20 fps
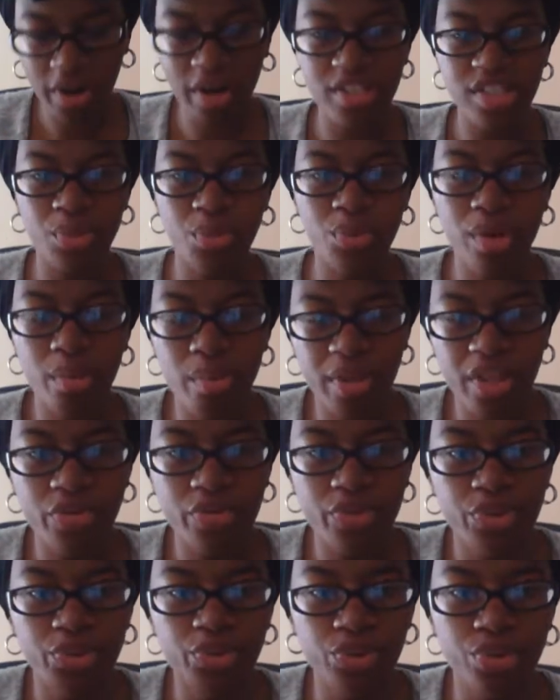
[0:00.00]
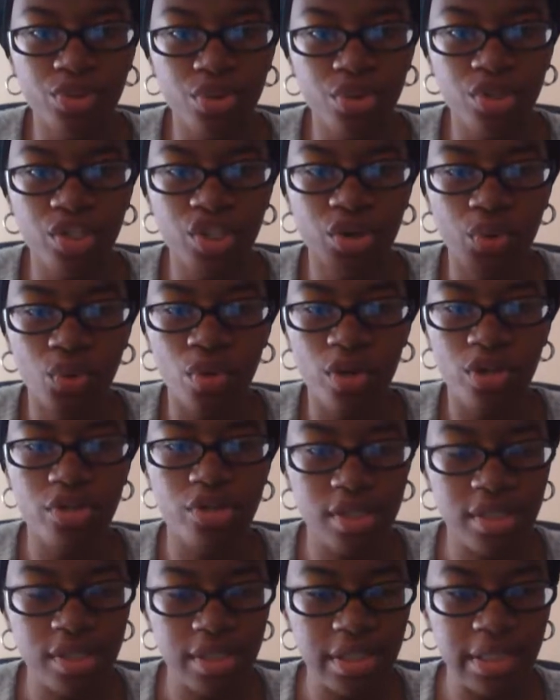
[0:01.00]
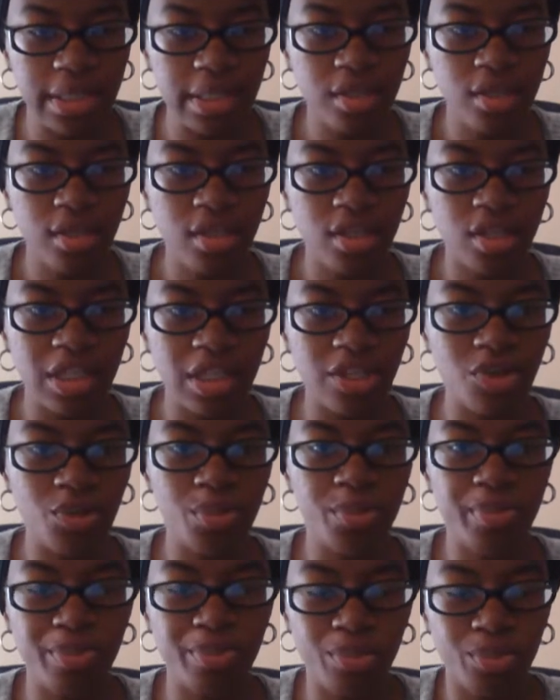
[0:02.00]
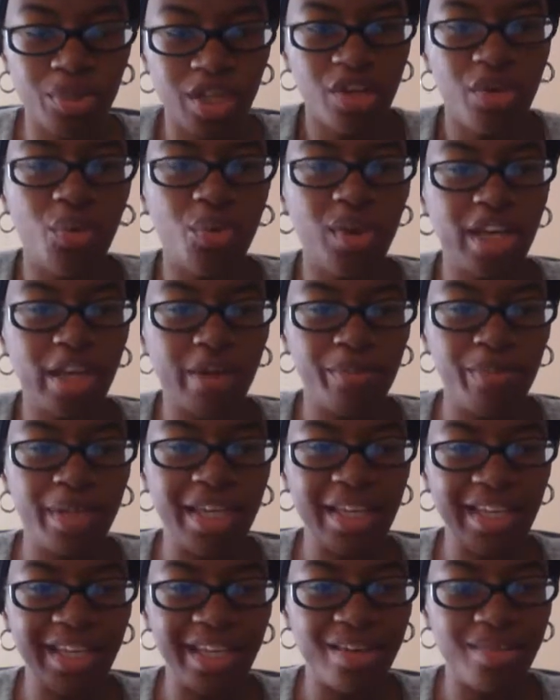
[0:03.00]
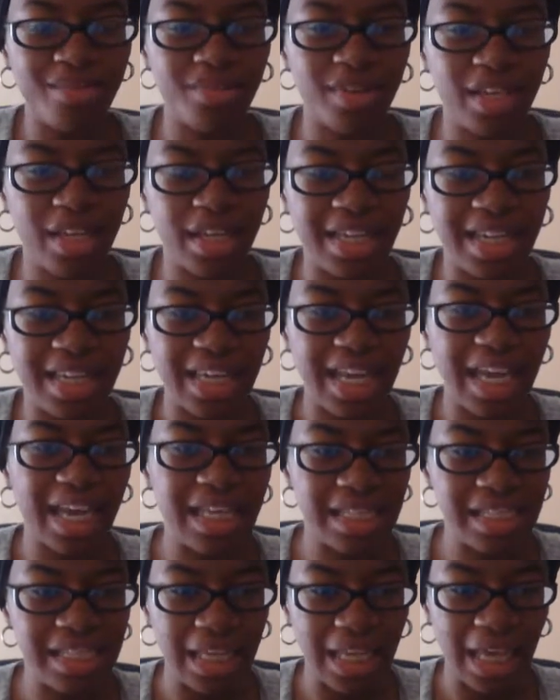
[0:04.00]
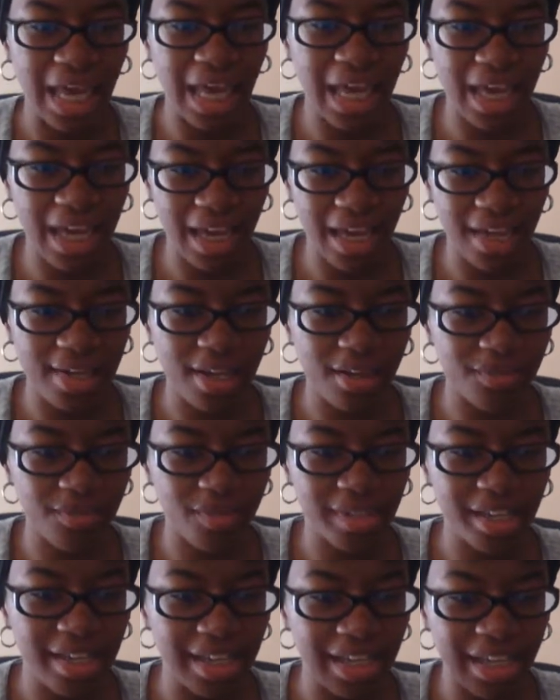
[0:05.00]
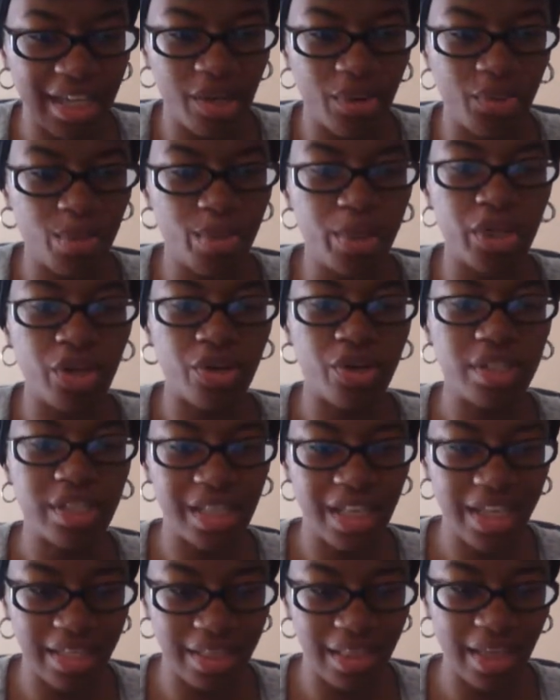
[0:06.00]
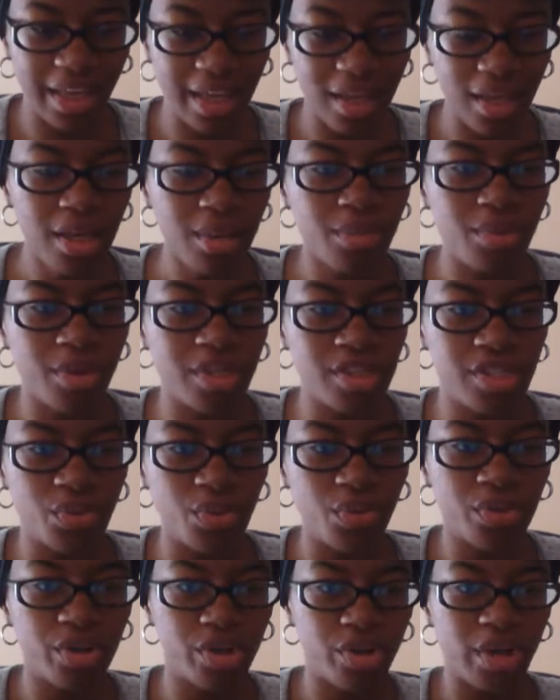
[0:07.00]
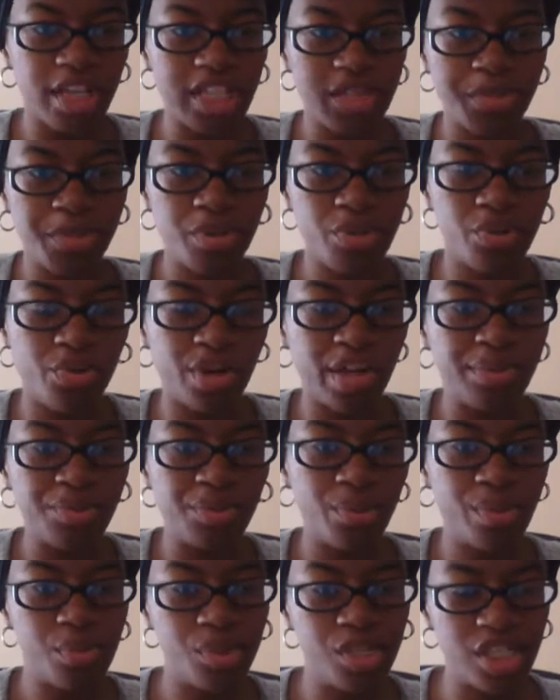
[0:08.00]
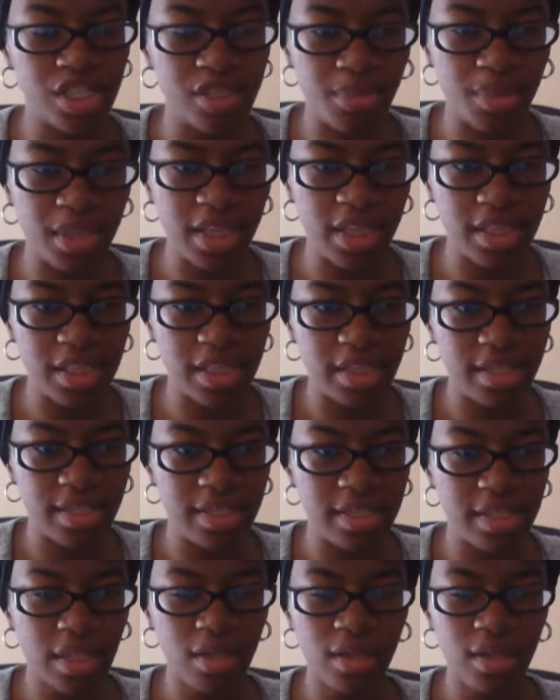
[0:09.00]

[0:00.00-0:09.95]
are as a woman through your works. You know, in a way of being giving and nice and kind. I feel like a lot of women aren't like that because the world has programmed a woman to be this